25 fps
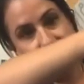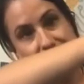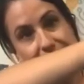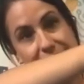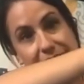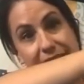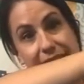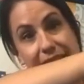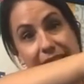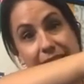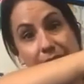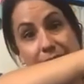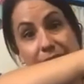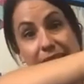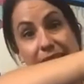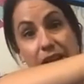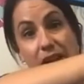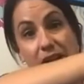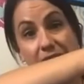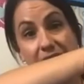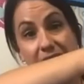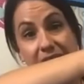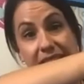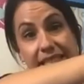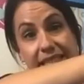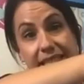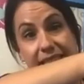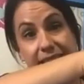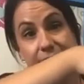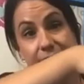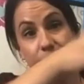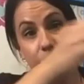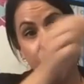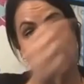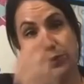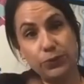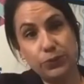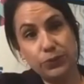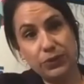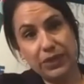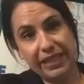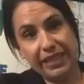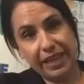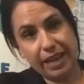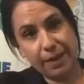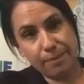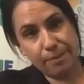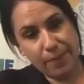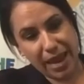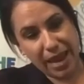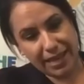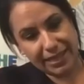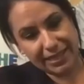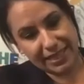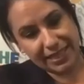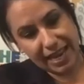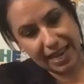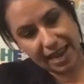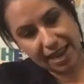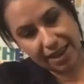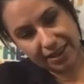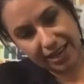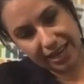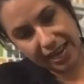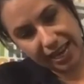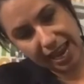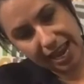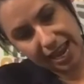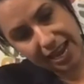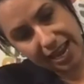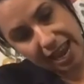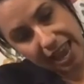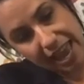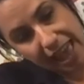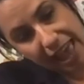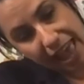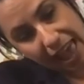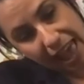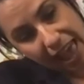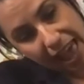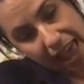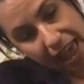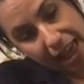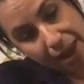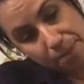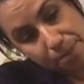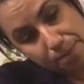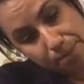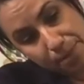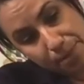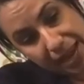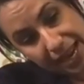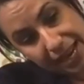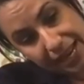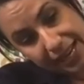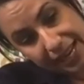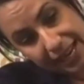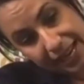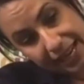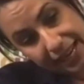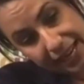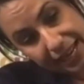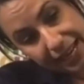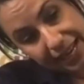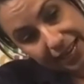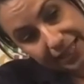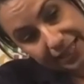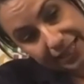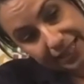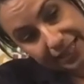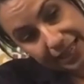Now the ice is cooling it back down again and making it